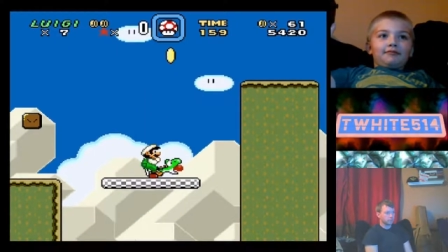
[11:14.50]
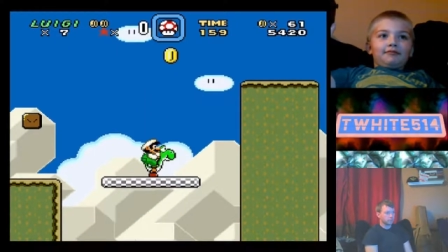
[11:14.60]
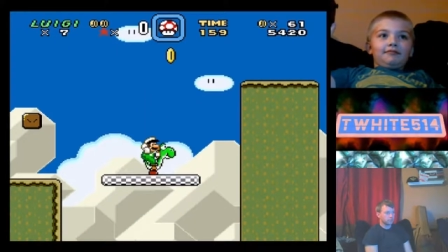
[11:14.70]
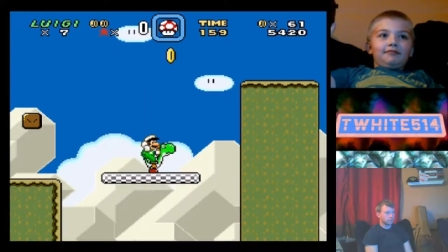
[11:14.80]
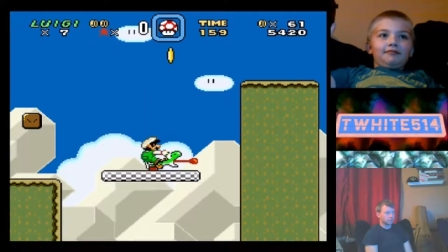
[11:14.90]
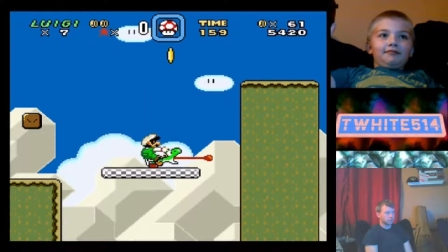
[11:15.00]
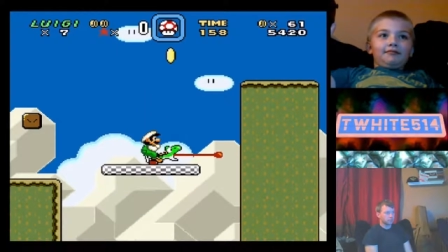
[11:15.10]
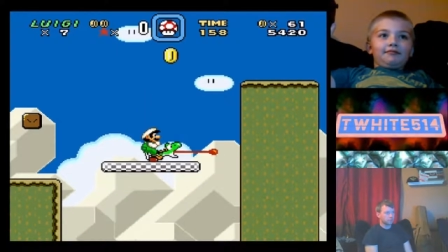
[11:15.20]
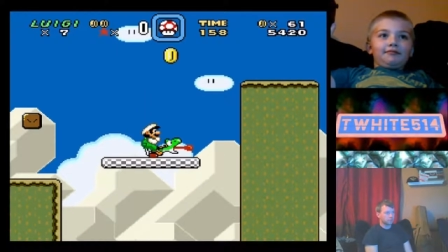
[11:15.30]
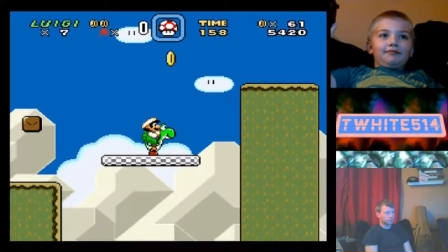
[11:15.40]

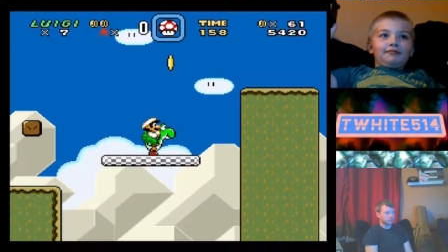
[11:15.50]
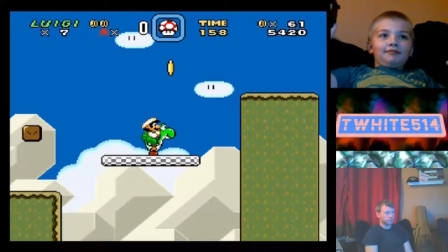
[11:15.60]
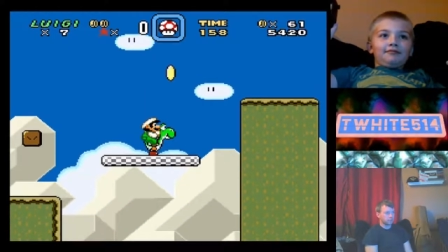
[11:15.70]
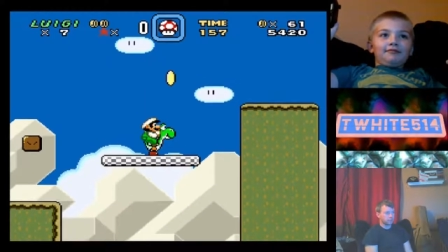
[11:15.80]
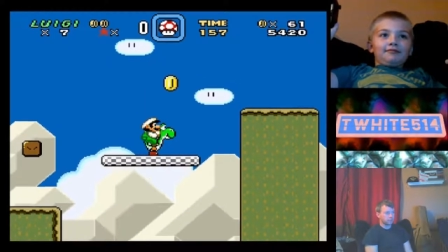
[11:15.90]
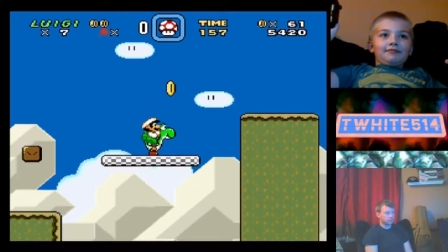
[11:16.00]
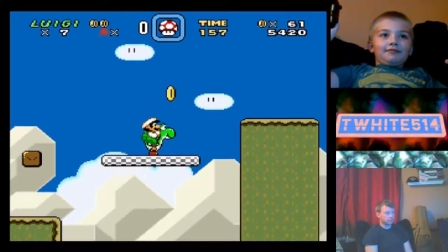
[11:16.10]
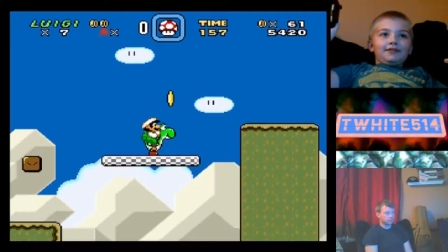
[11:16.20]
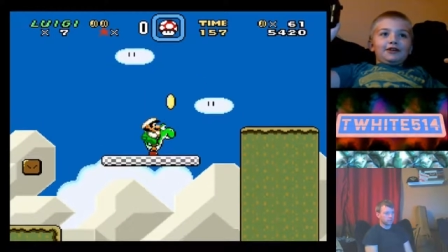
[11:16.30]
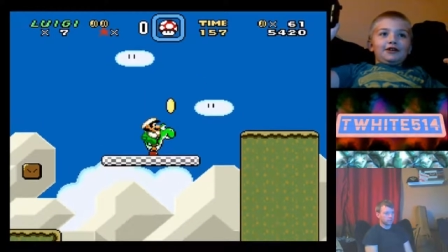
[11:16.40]
Mm,
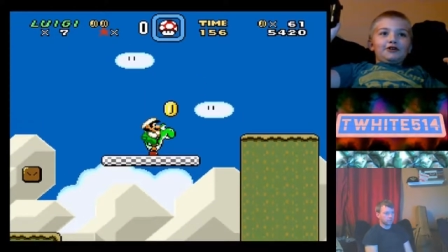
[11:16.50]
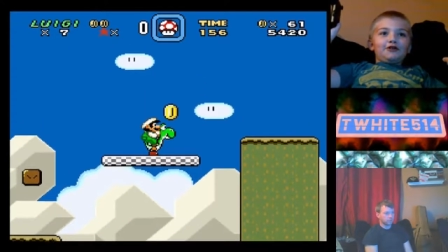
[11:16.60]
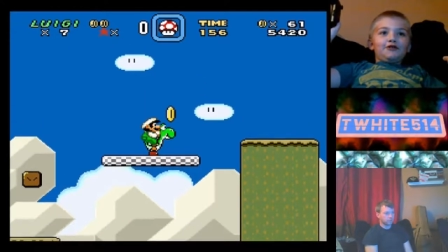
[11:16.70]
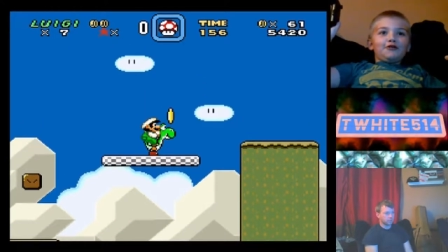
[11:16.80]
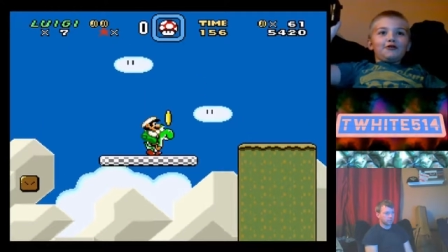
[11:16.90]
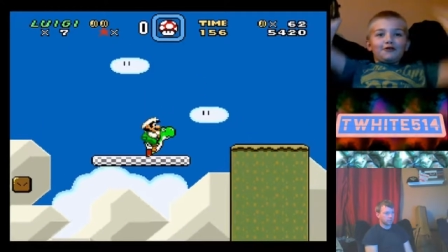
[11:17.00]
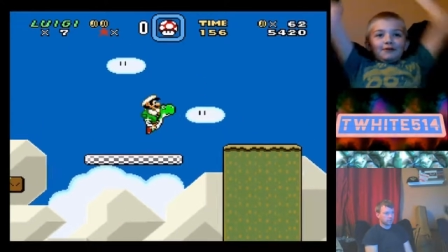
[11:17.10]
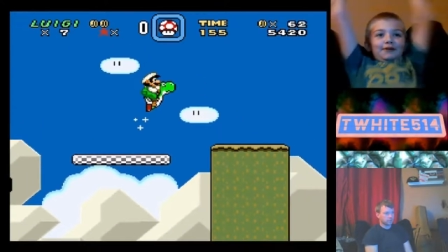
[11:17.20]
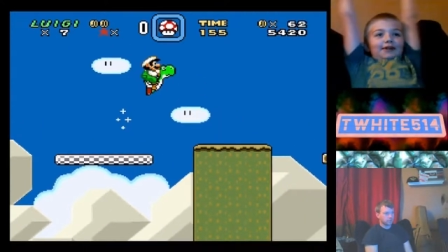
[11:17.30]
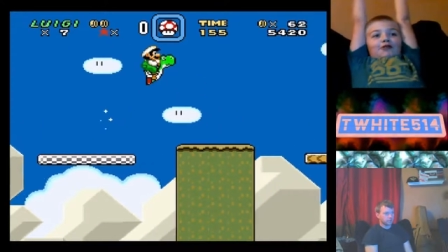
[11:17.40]
knows
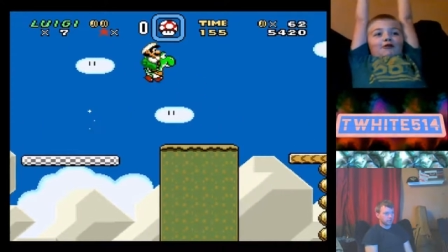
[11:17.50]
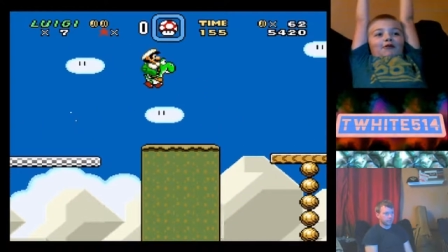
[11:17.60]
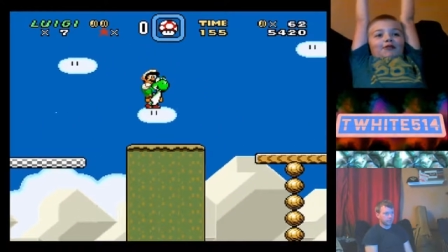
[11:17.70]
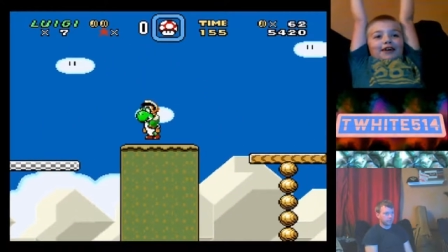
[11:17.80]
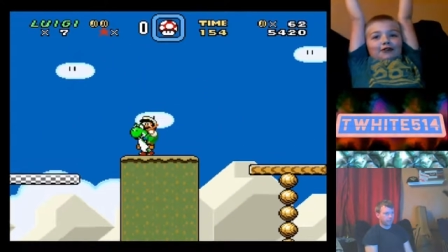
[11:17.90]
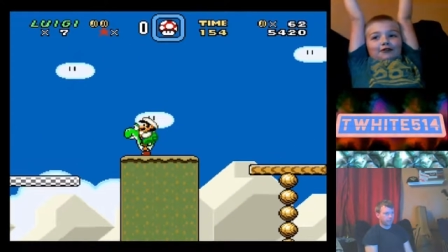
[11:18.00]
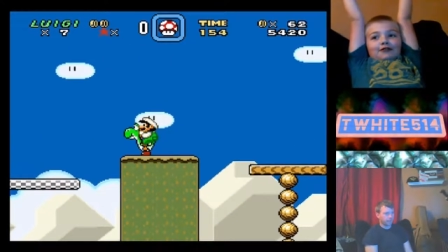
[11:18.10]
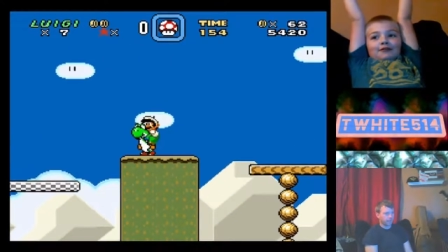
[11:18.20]
really cool things.